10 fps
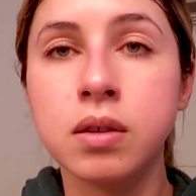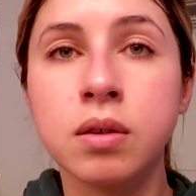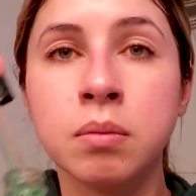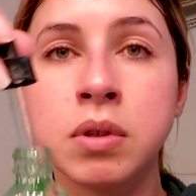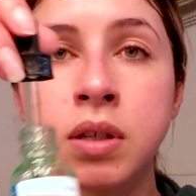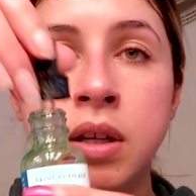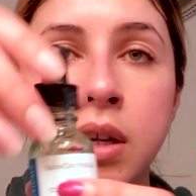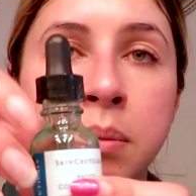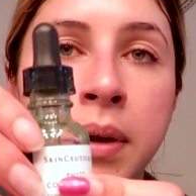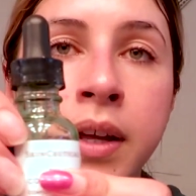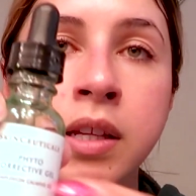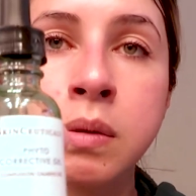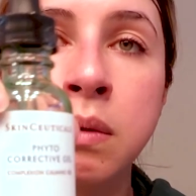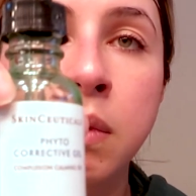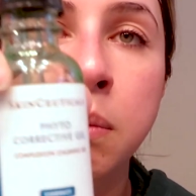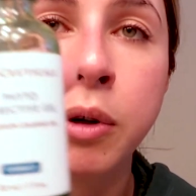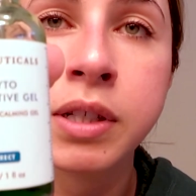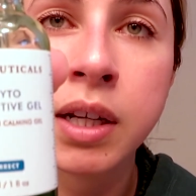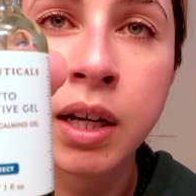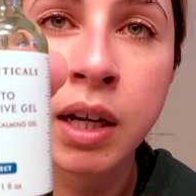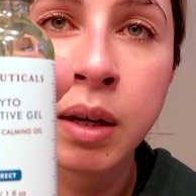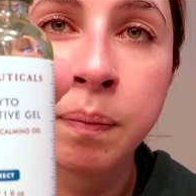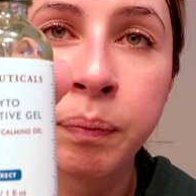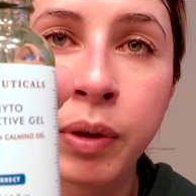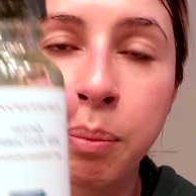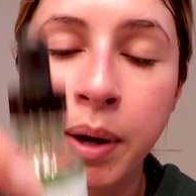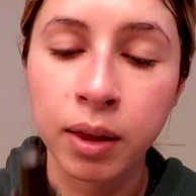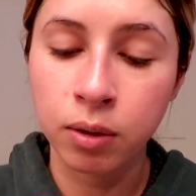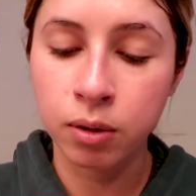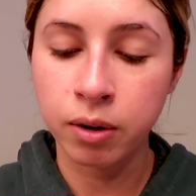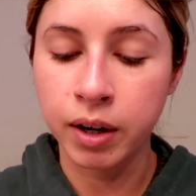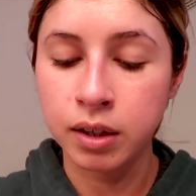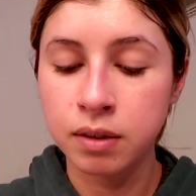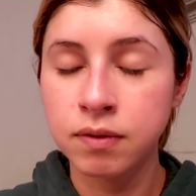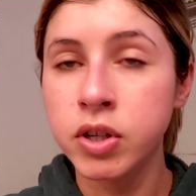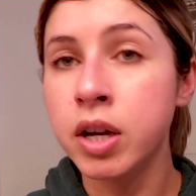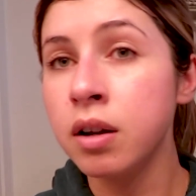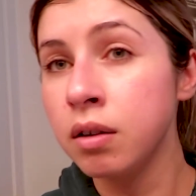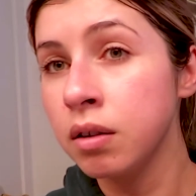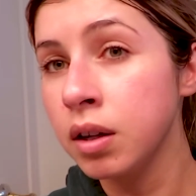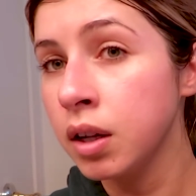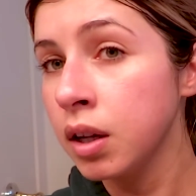so I'm just gonna apply this one more time, the Phyto Corrective Gel,